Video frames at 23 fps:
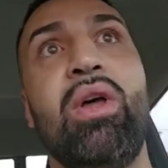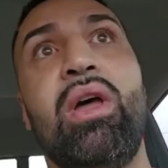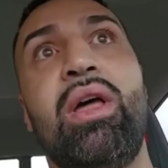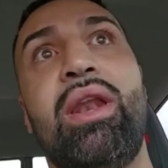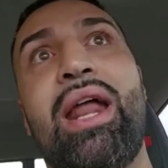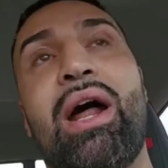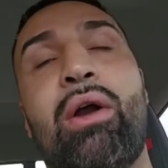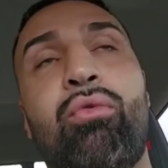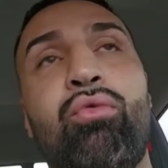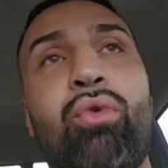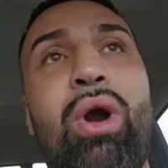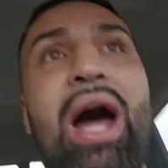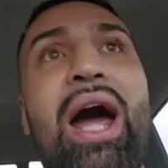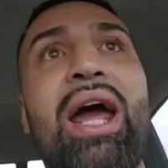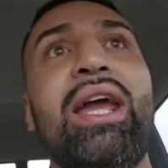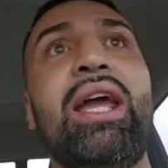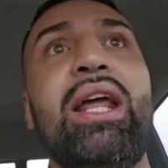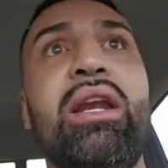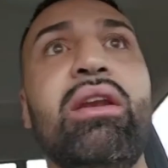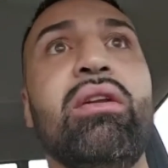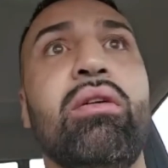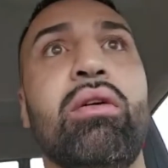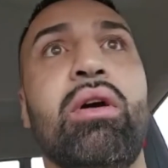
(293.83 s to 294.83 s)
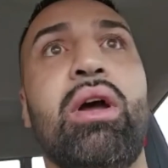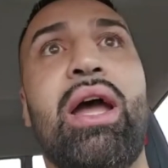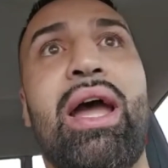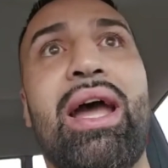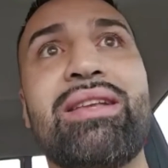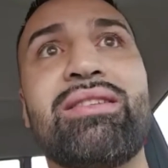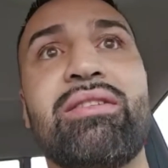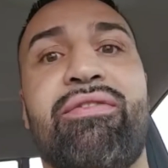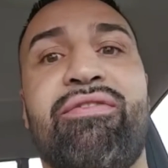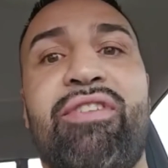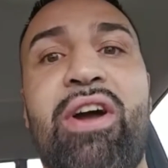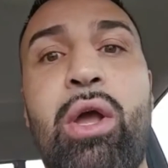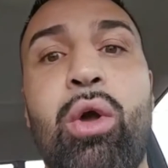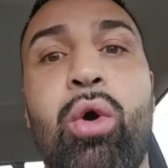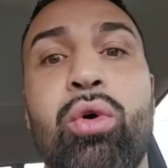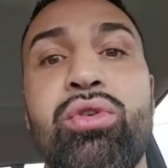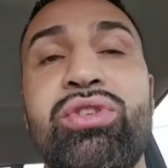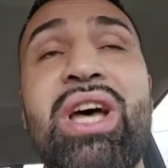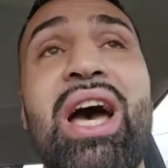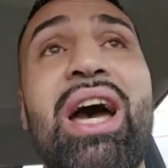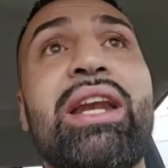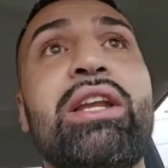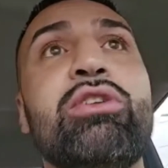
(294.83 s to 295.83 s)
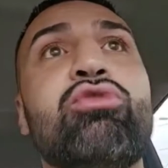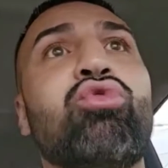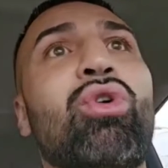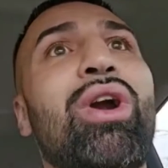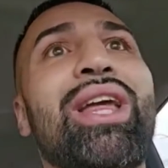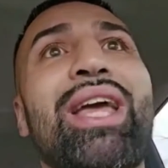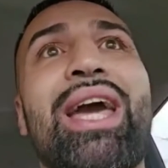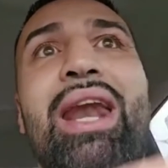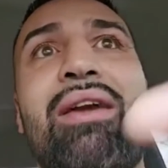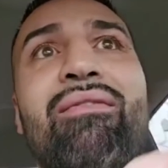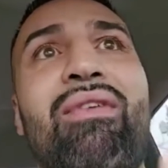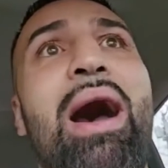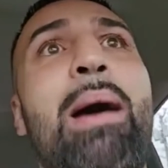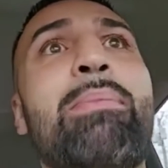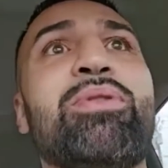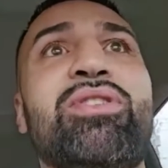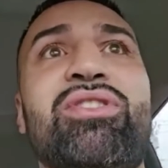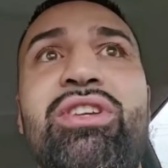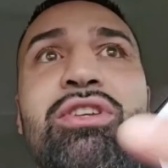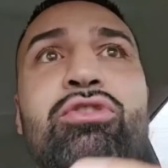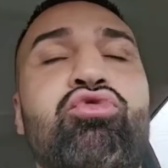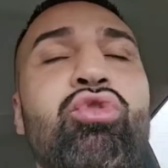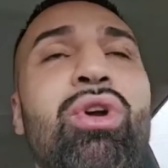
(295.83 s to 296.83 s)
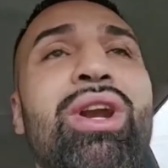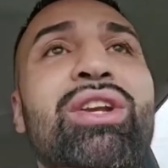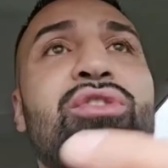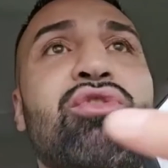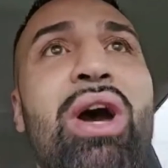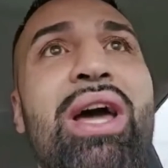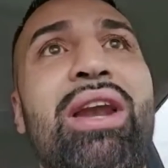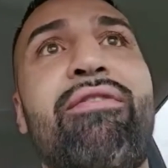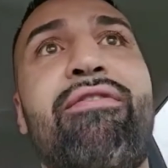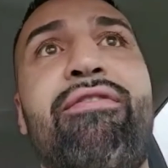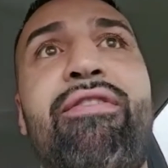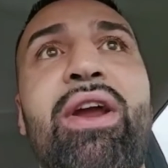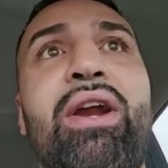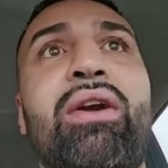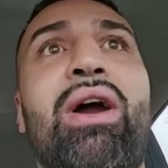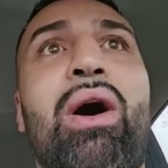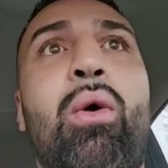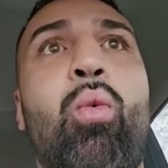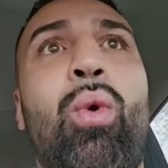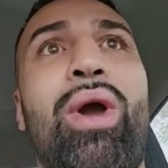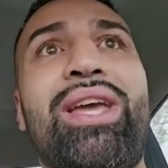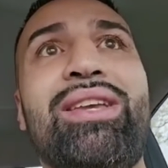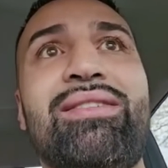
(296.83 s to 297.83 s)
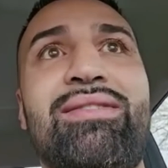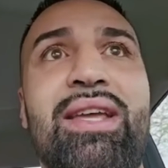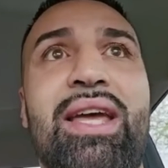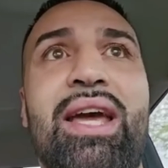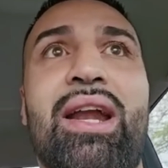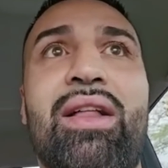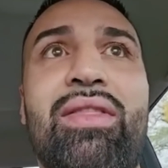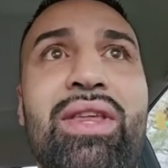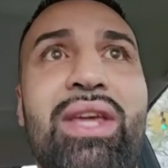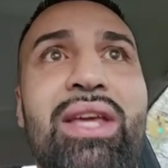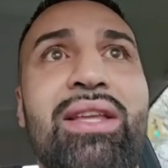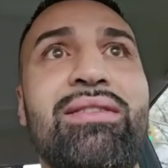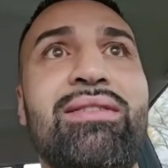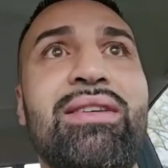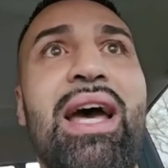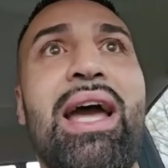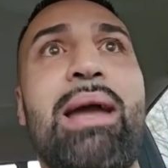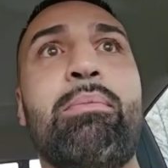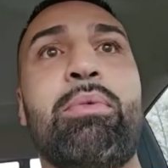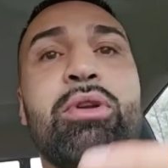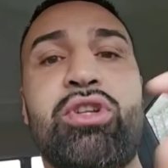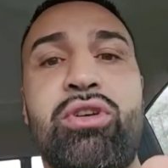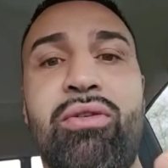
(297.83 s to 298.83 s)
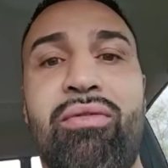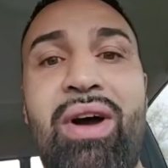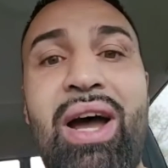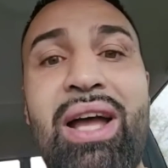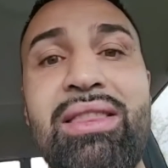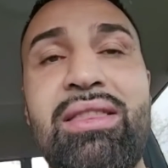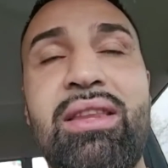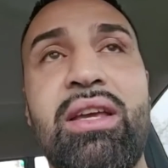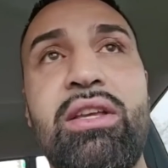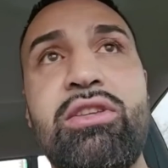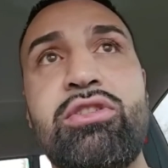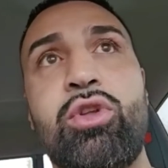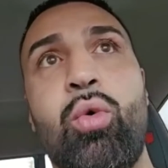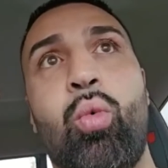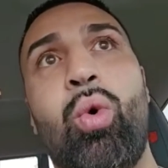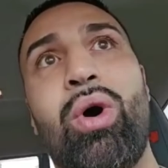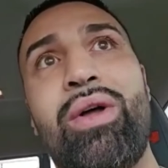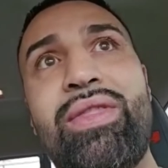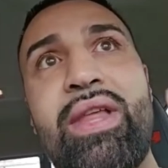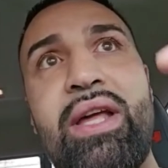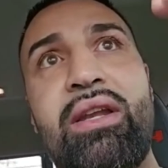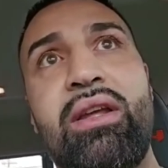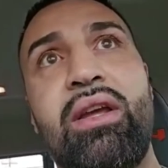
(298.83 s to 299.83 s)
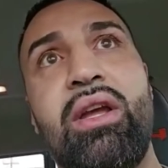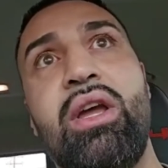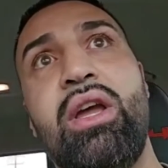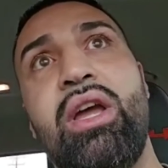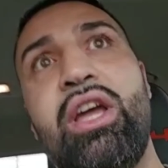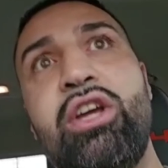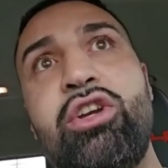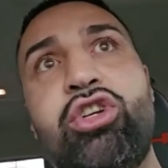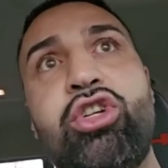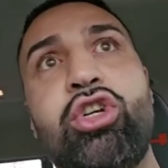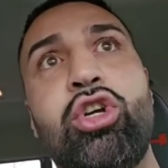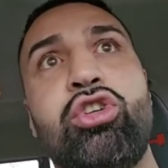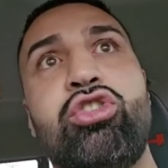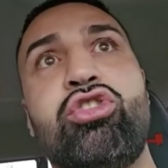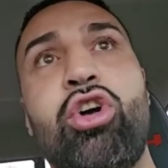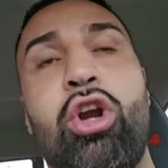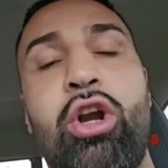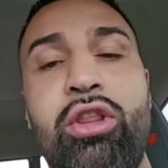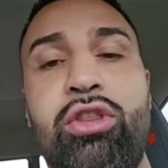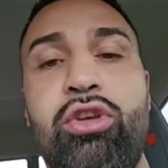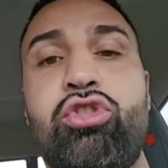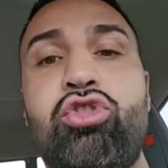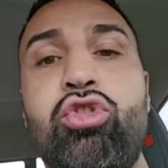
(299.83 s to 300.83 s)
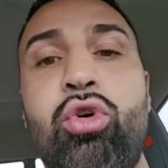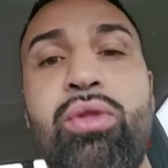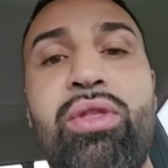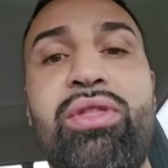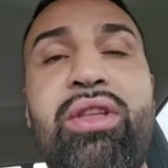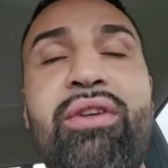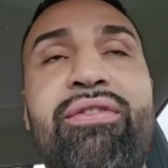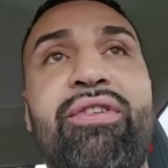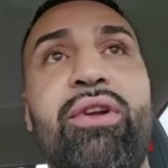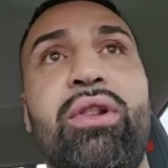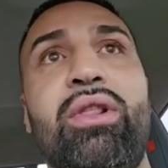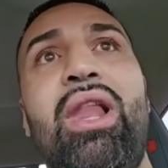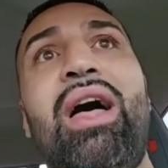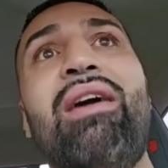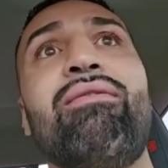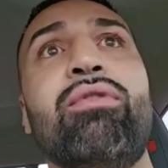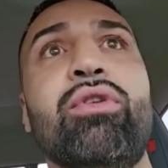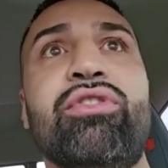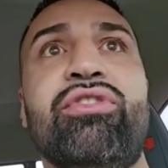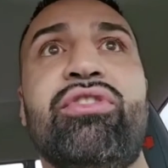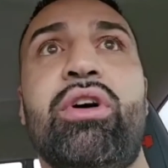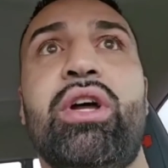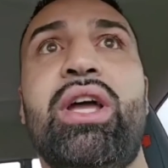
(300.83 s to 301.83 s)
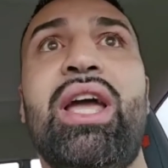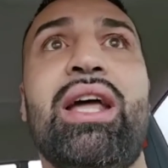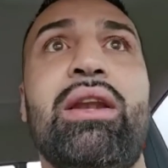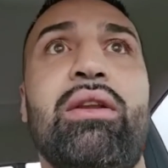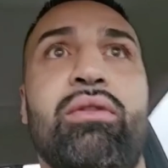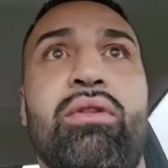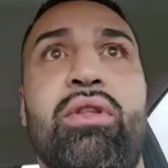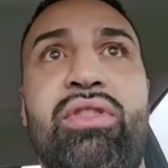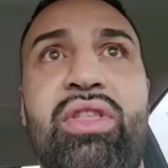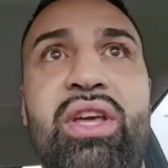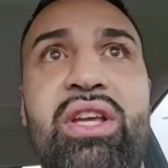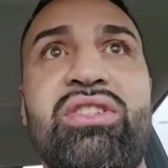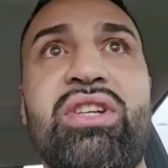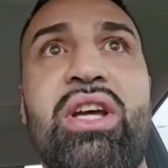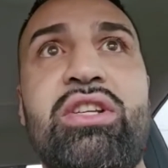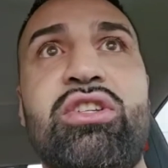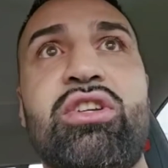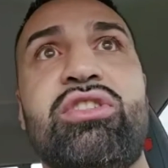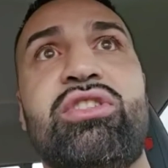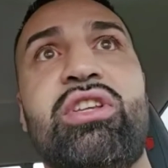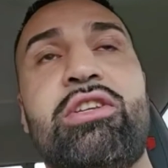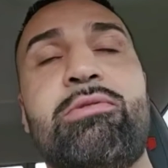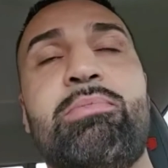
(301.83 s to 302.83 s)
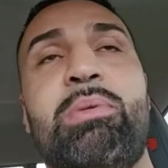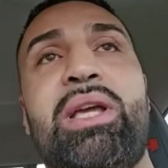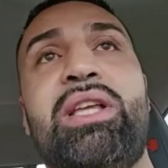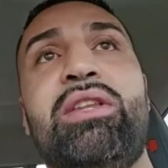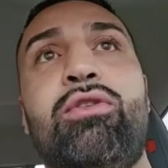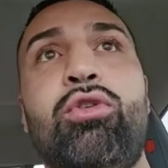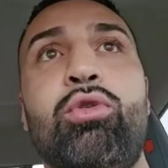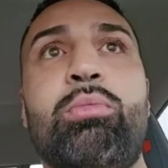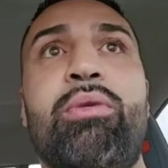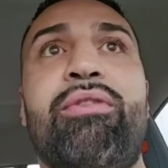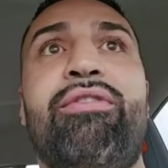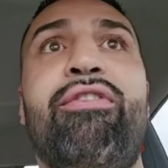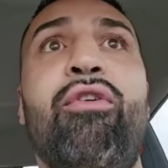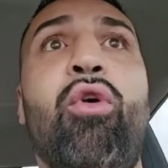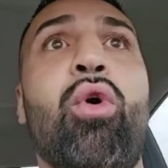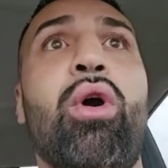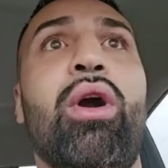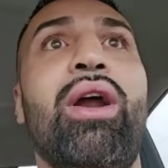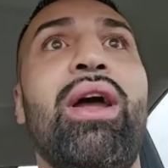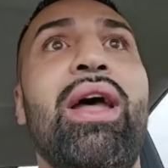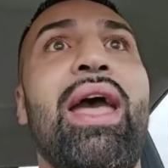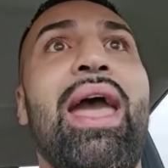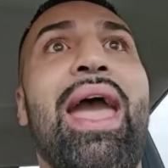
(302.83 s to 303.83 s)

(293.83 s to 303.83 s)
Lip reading: Now, Ryan as the fight goes on, is running out of options. He's running, trying to figure out ways to get on the inside. But Gervonta is the one that is starting to show the different levels. Again, the things I just explained to you before.